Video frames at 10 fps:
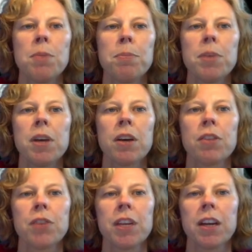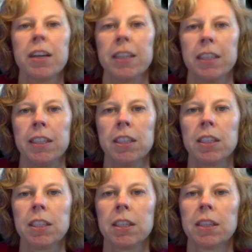PI3
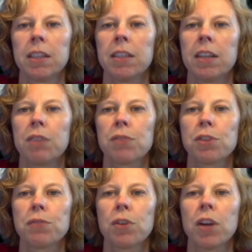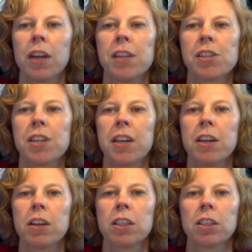kinase then phosphorylates an
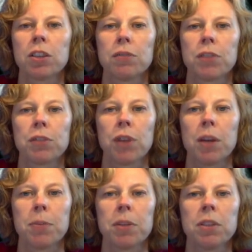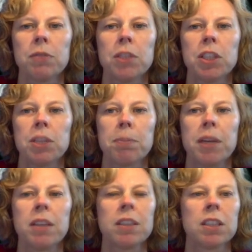inositol phospholipid, which is
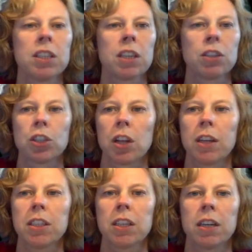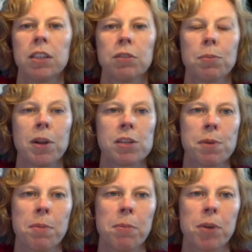embedded in the cytosolic side of the
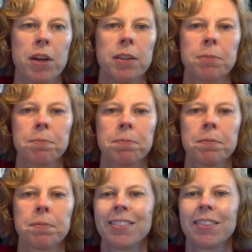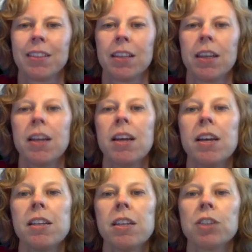plasma membrane.
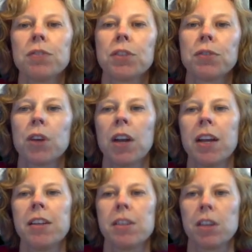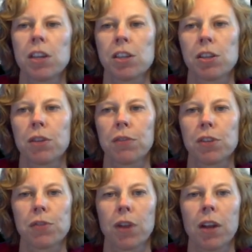This phosphorylated inositol
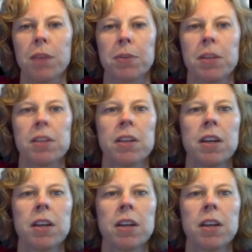phospholipid